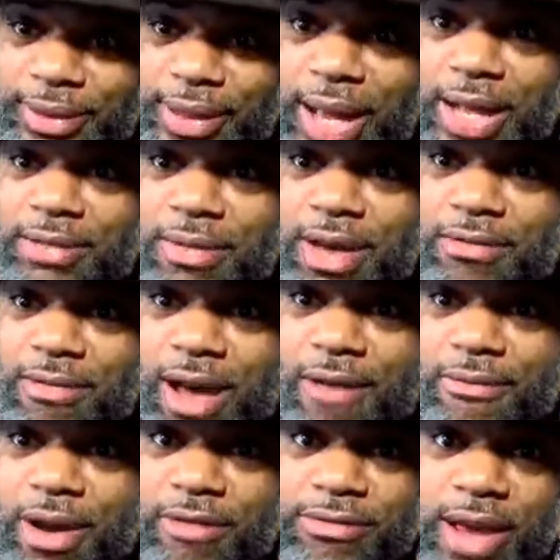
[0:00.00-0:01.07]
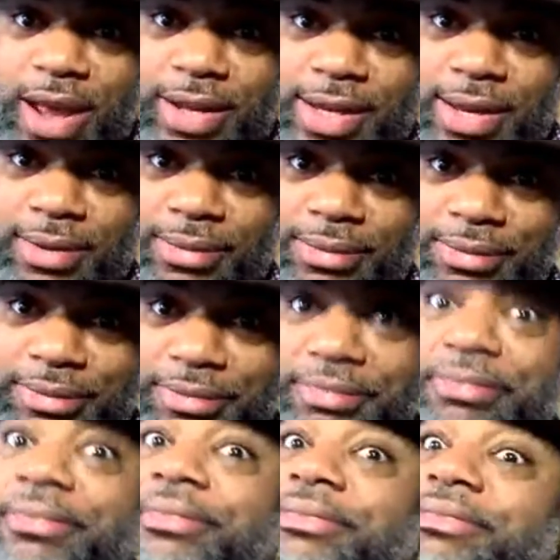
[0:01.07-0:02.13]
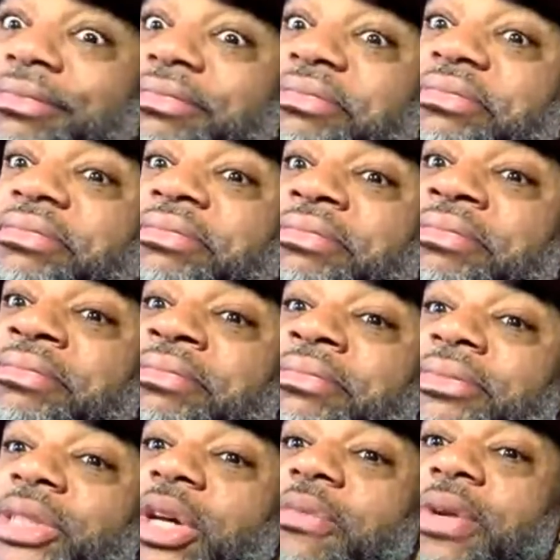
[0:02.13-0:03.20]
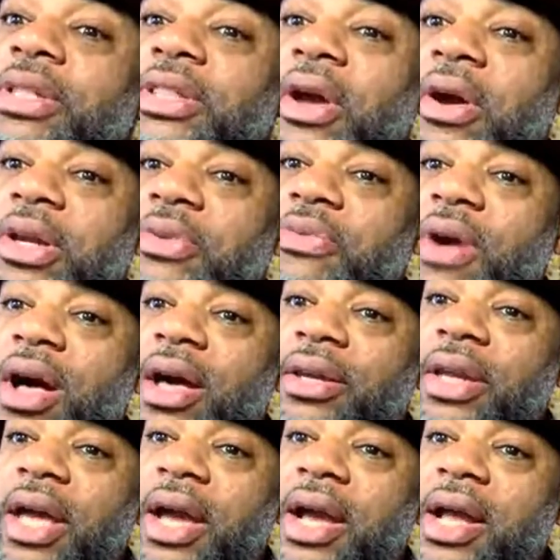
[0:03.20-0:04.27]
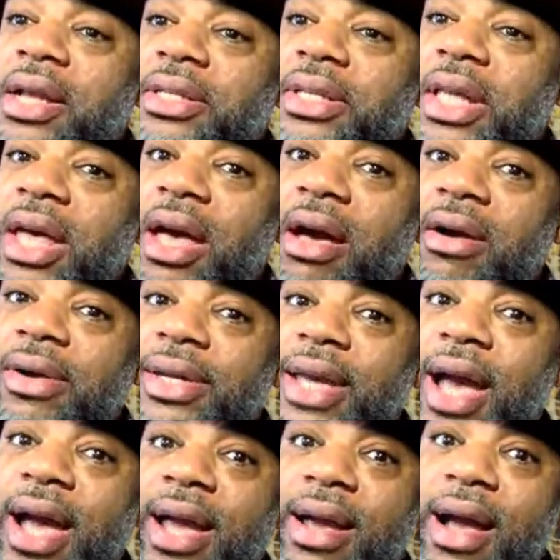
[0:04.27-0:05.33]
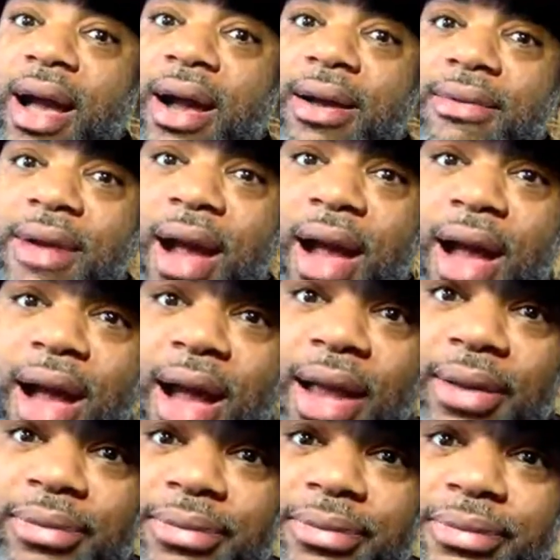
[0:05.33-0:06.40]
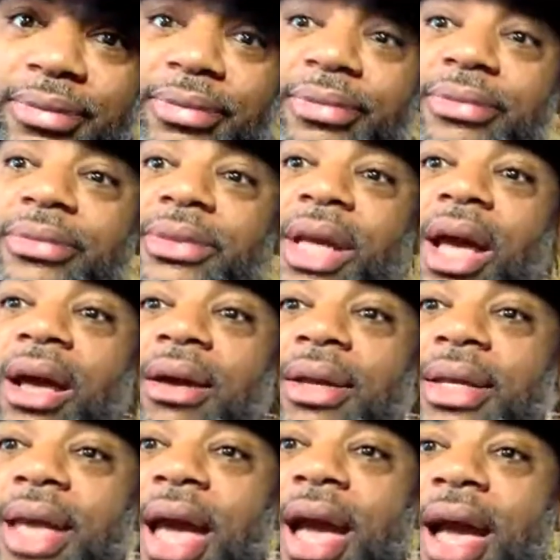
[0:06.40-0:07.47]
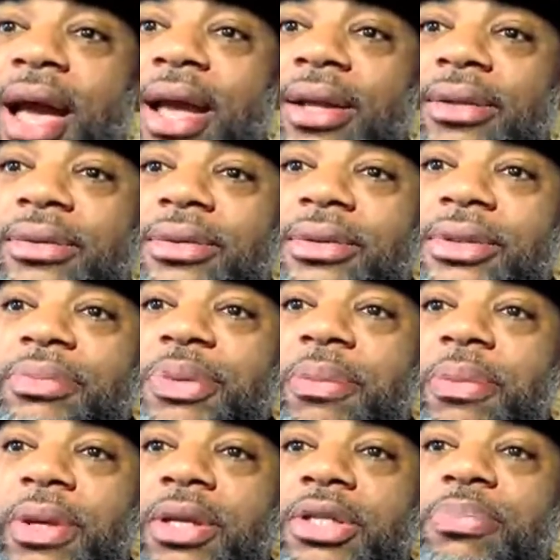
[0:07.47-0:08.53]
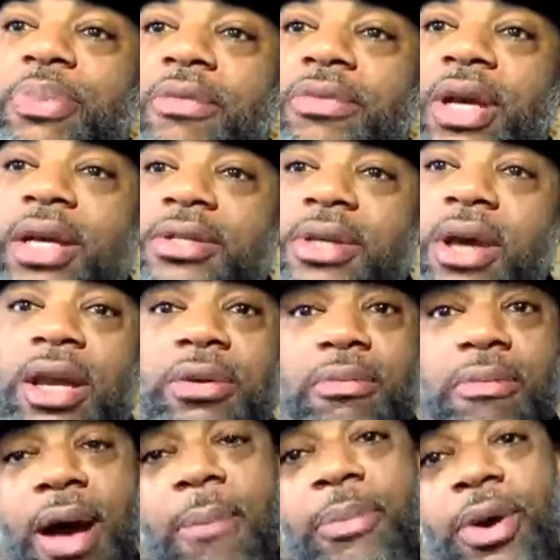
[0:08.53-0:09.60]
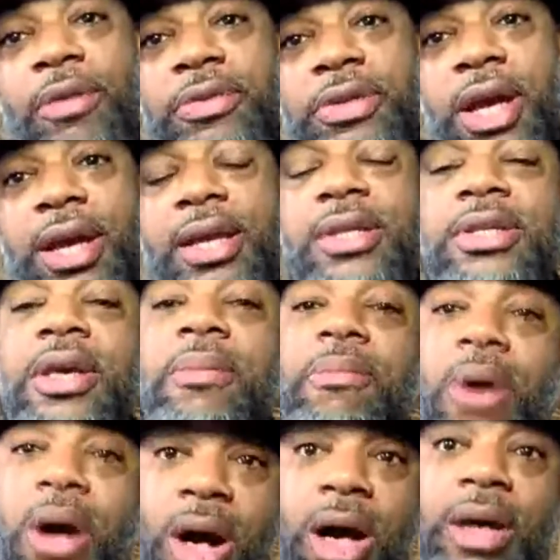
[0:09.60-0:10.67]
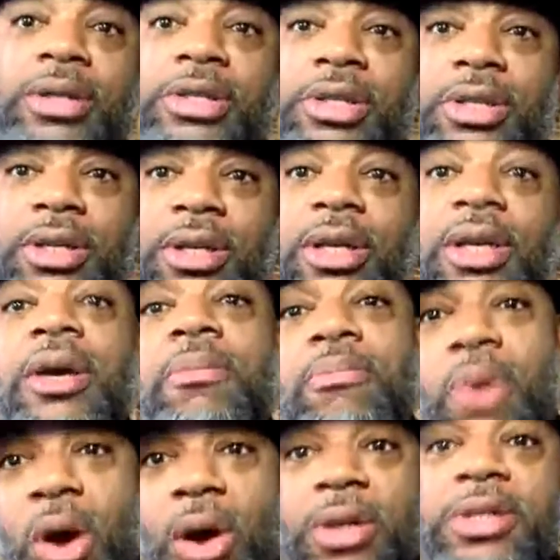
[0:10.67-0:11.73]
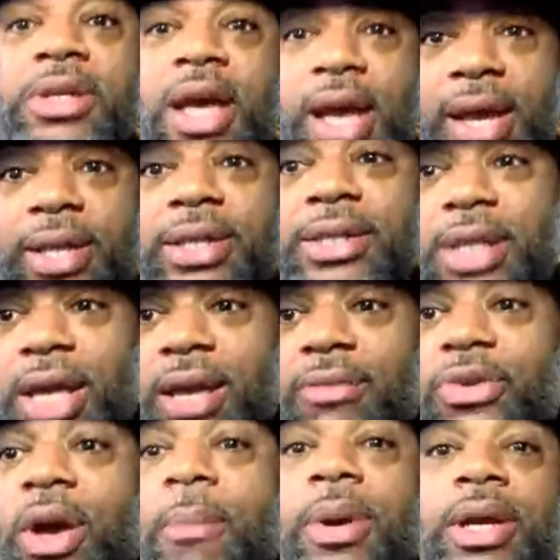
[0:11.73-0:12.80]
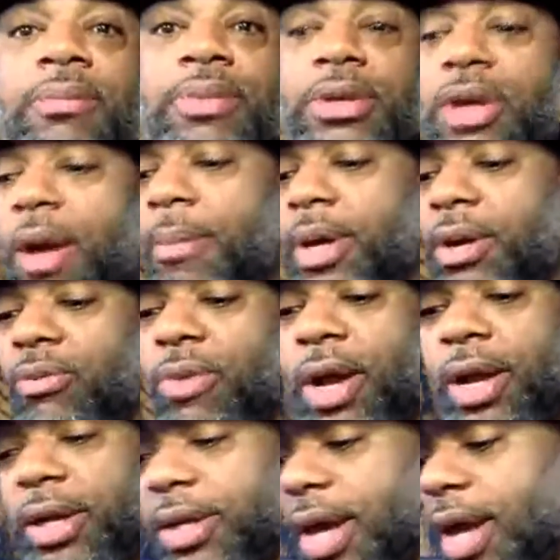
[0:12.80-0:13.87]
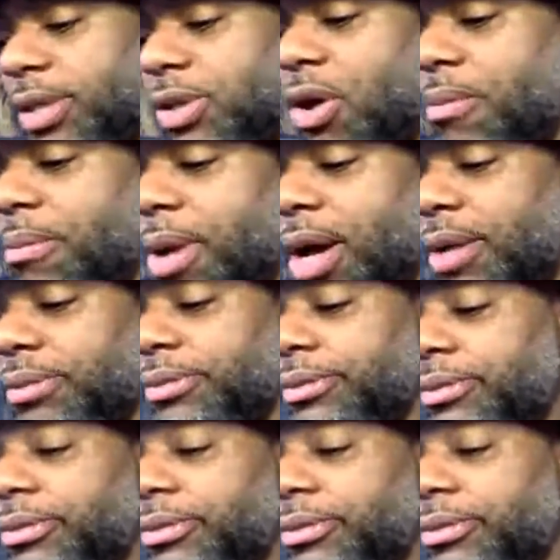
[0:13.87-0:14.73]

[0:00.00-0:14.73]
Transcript: Next month is my birthday too. You'll be 31, Angela. Okay, all right. Okay. People, his birthday Saturday. My birthday is in March 18th. Y'all better recognize all month.